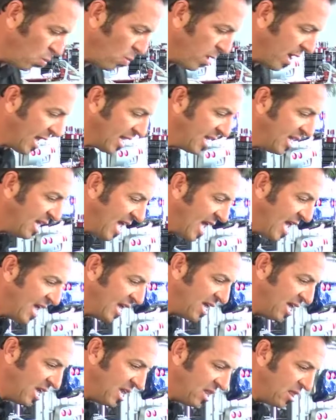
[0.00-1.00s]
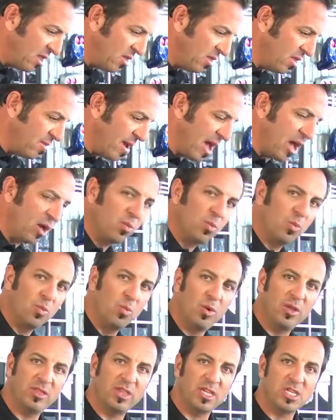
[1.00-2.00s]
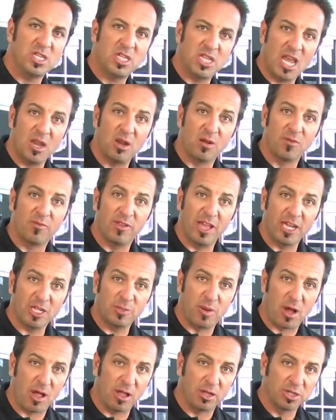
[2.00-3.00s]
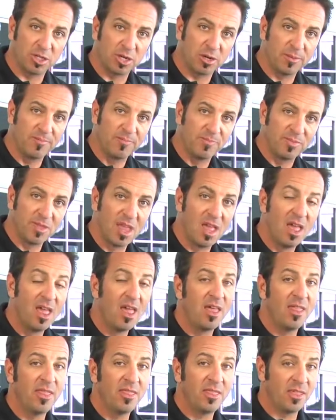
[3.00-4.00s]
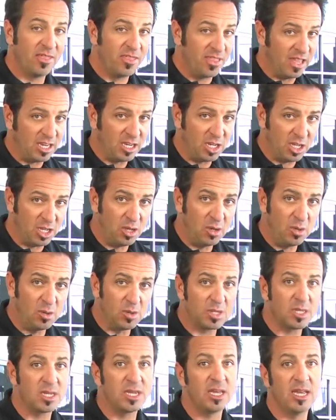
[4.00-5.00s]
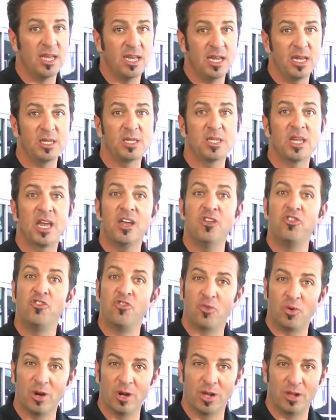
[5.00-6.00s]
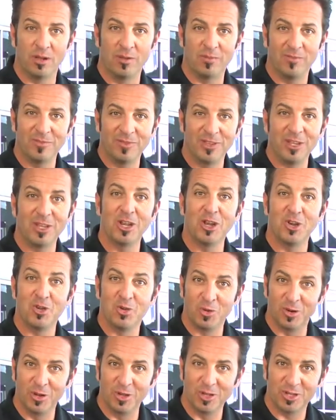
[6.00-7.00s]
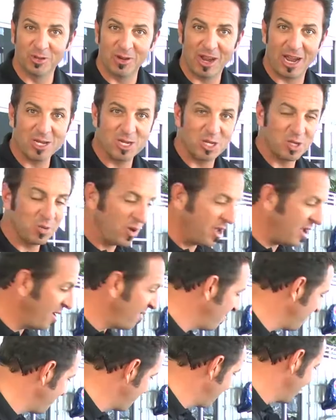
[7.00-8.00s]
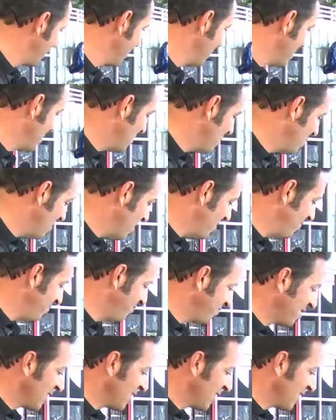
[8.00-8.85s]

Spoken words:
when I can't get them out with a standard Flex Polisher, the thing to use is a drill. You're going to drill the scratches away? Well,